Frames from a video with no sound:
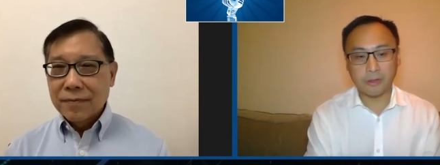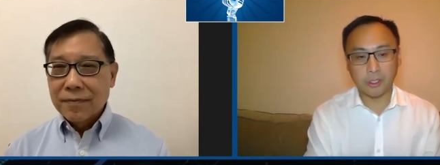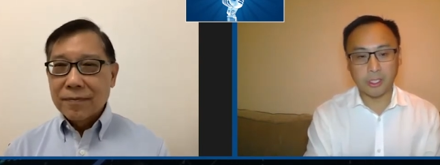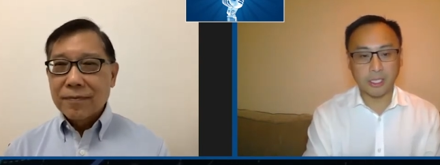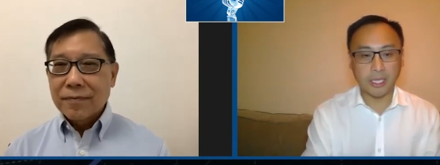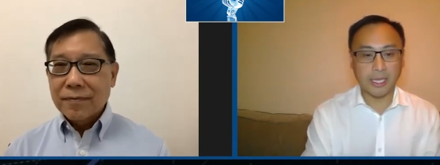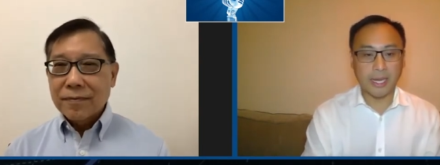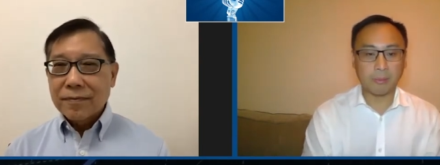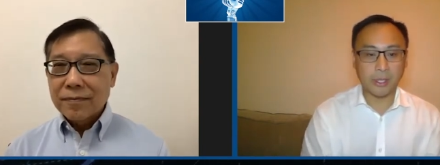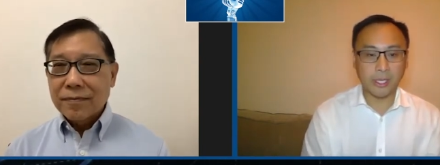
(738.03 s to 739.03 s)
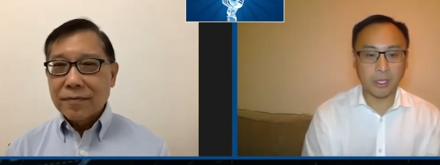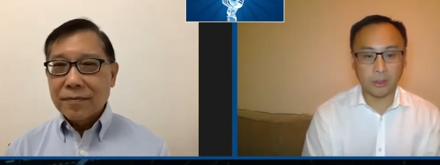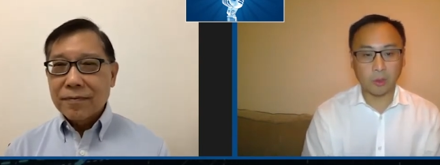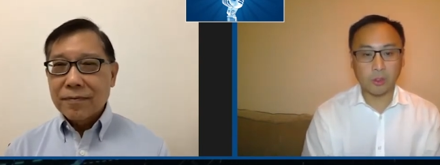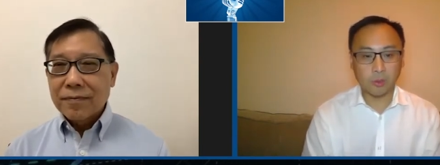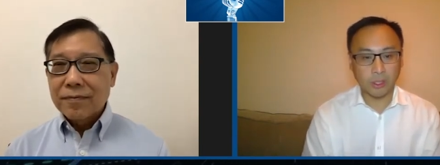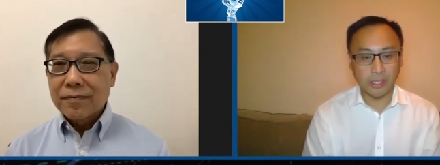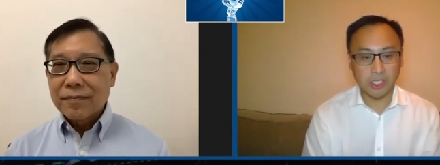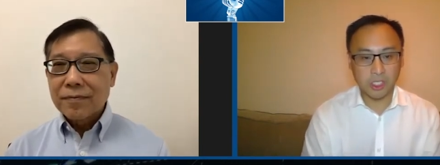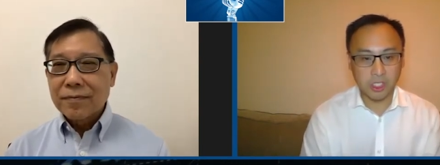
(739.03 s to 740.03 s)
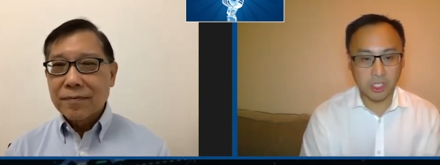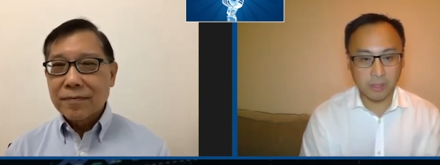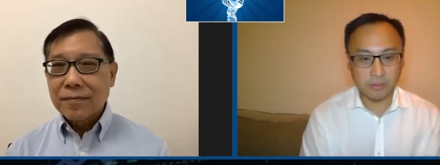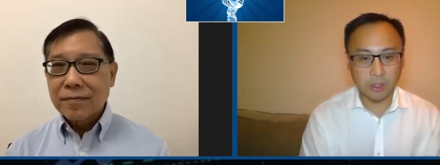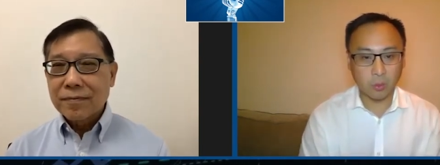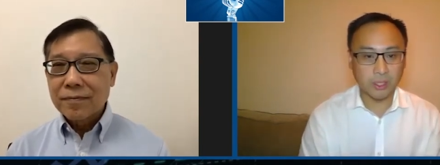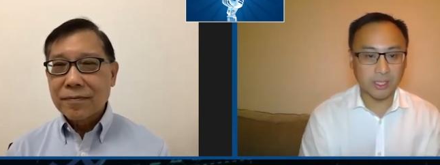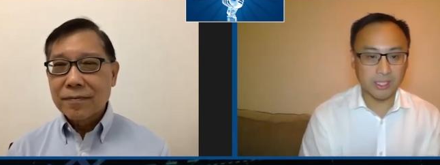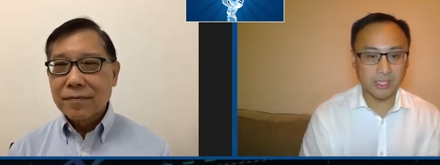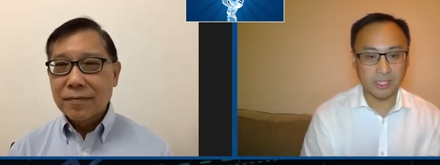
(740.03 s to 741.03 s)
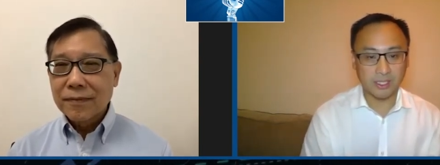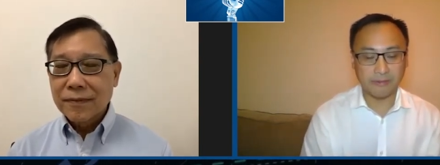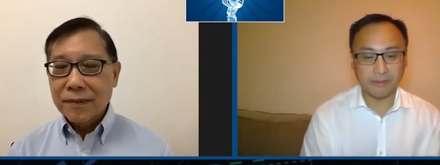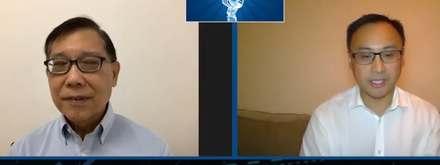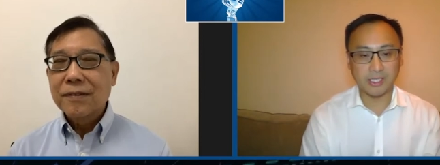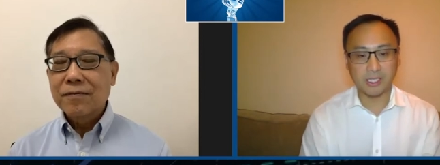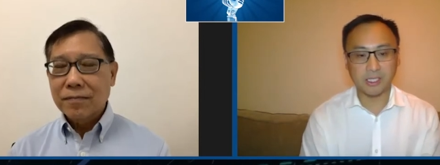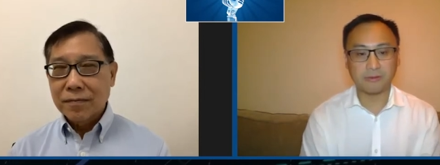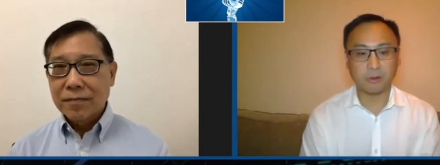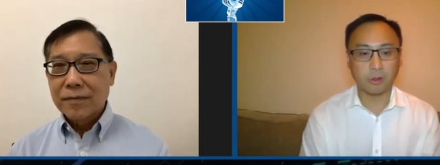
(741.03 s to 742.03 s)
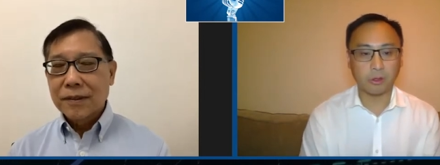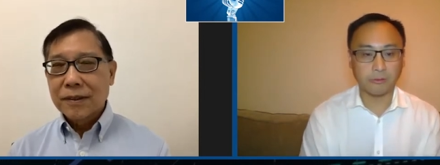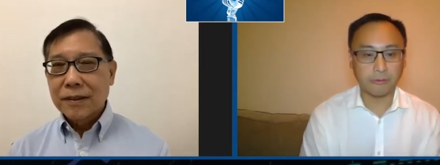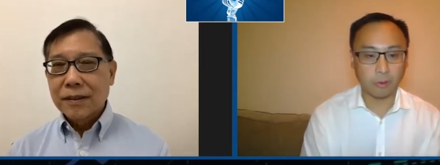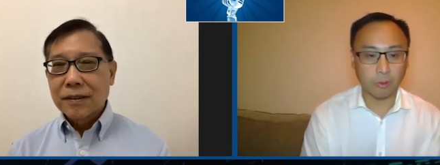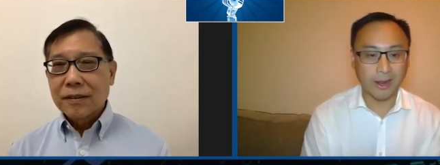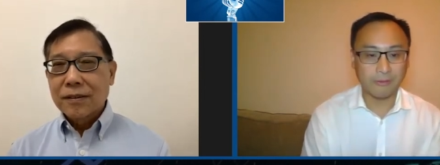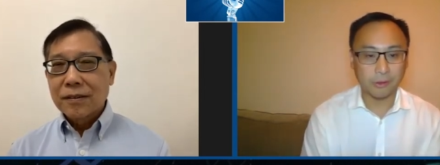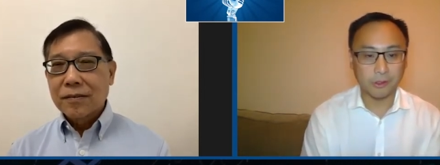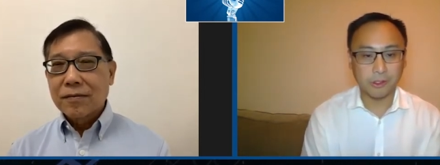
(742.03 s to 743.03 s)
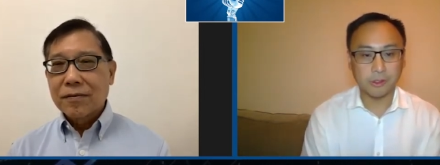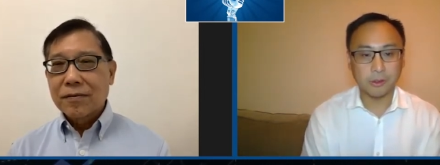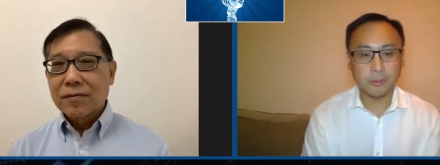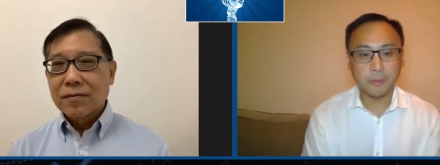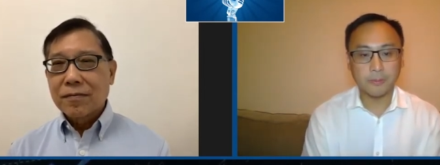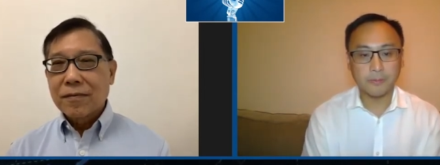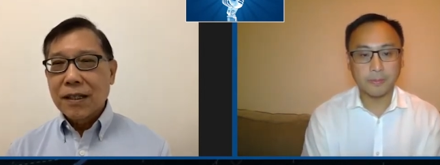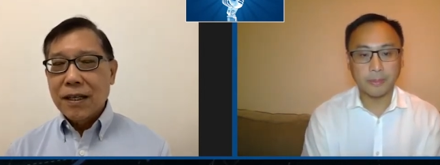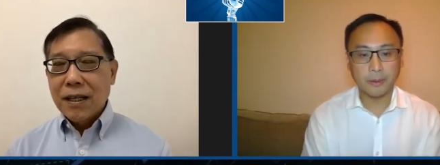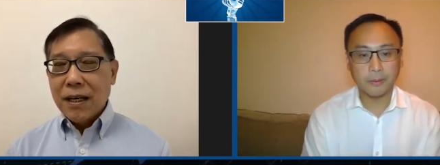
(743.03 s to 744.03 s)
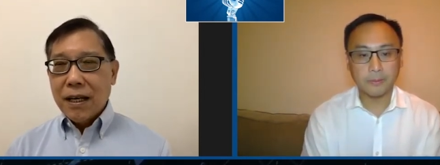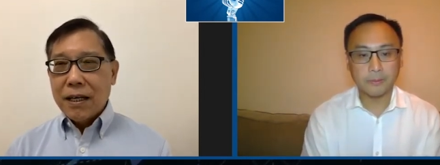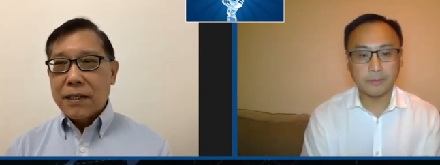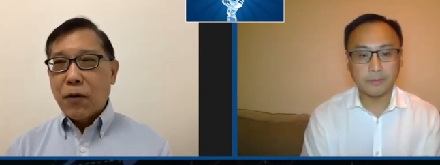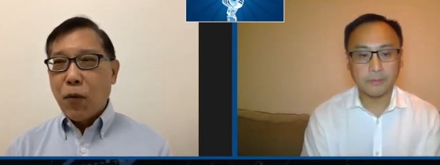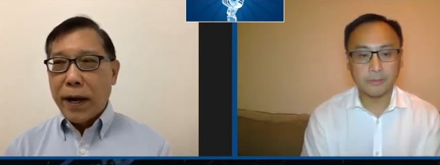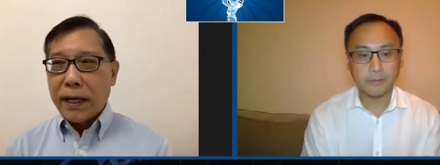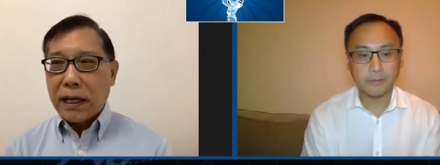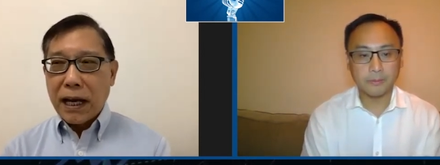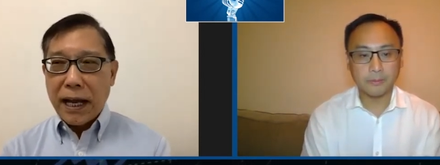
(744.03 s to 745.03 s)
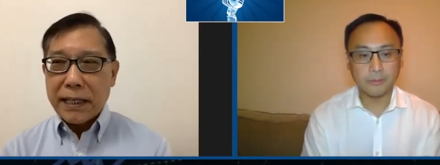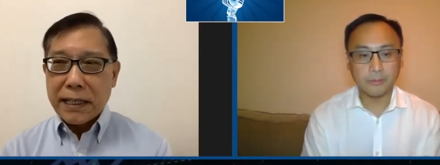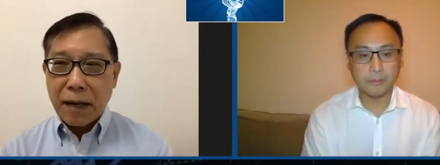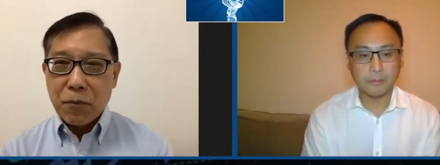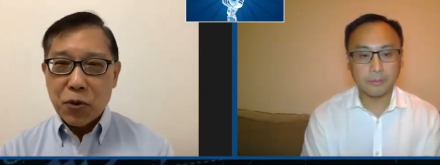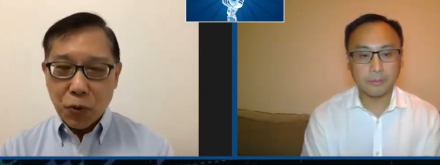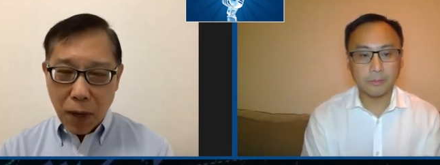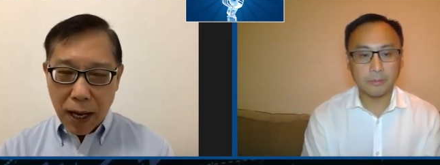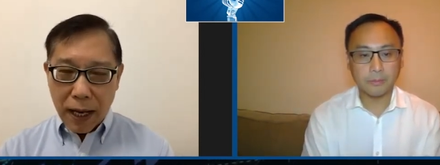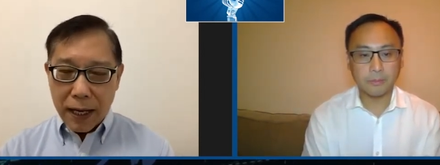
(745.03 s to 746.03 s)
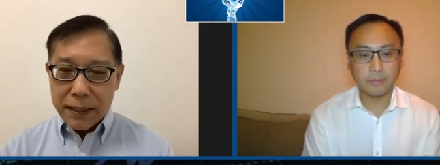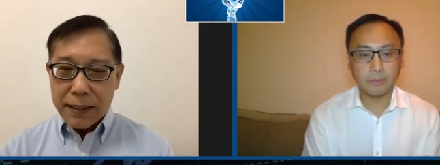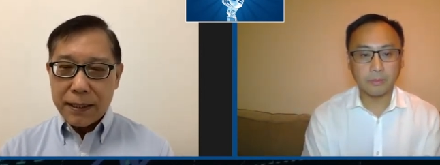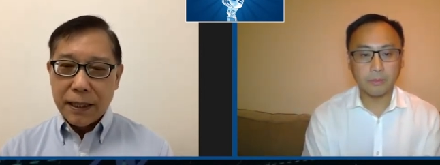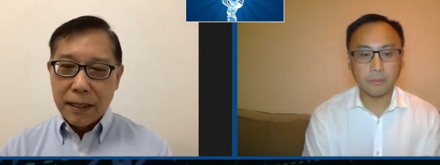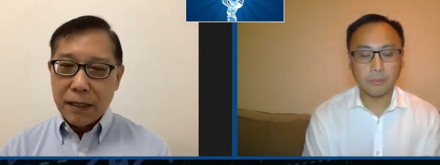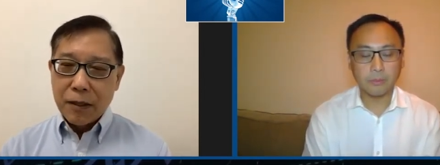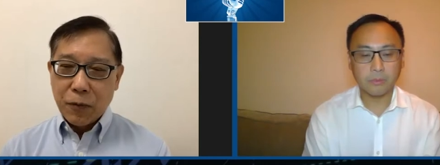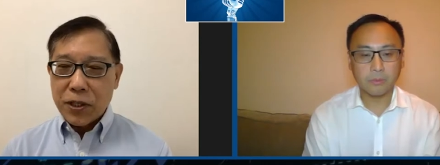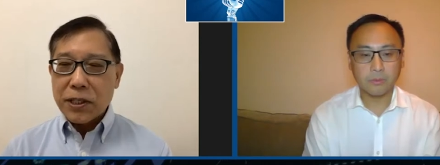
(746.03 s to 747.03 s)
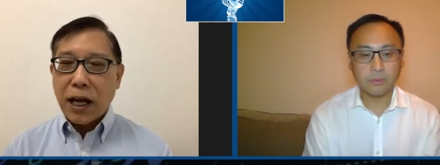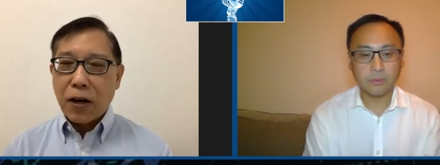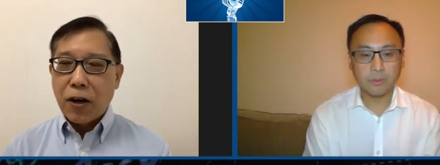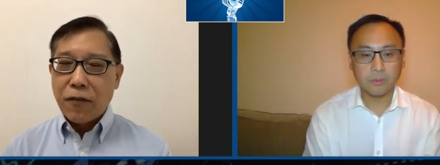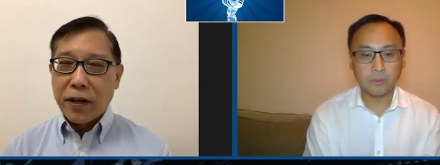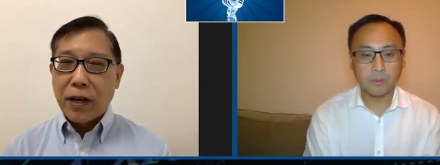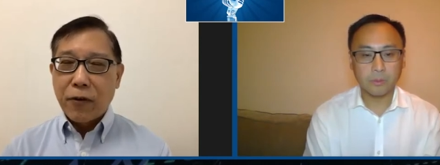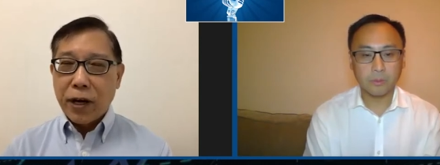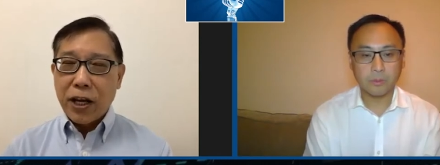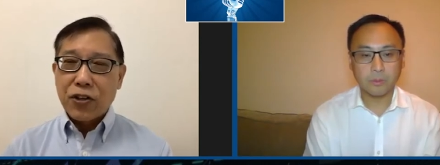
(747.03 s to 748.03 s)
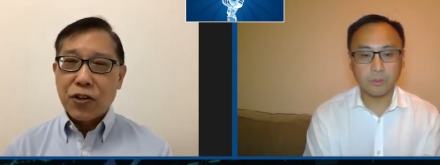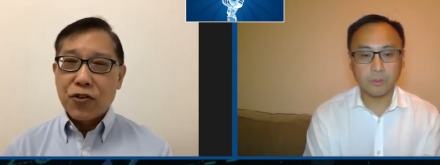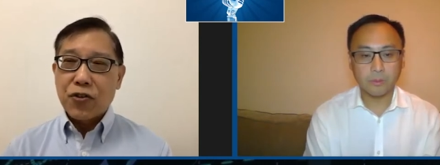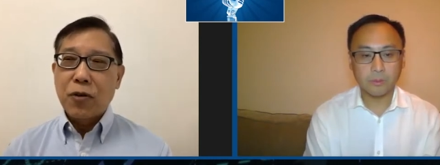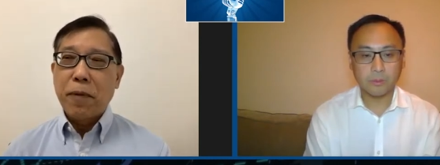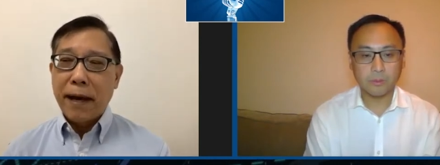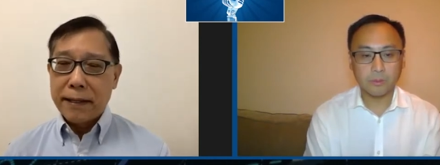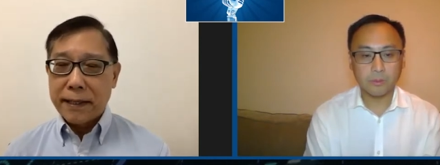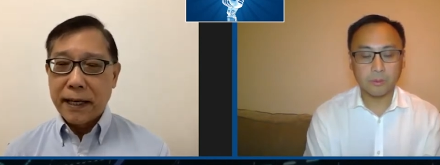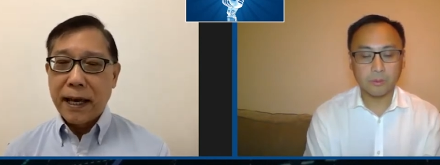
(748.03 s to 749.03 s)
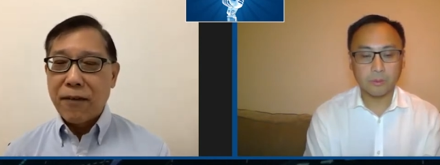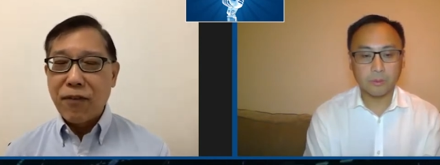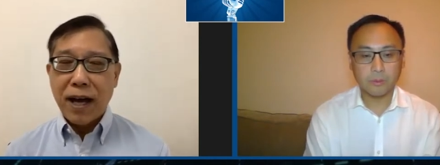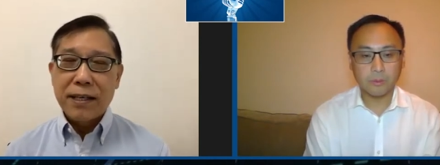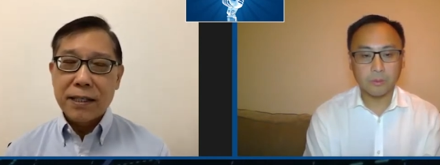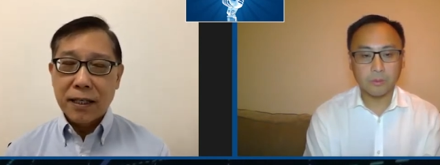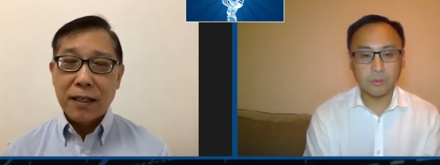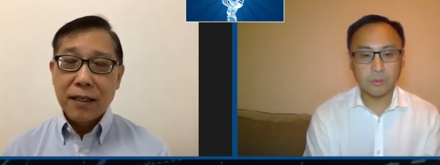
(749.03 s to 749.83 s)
Speaker 1: can elaborate on those relationships and what that significance is for Raffles.
Speaker 2: Is it when clients comes to us, we start off in a relationship as an advisor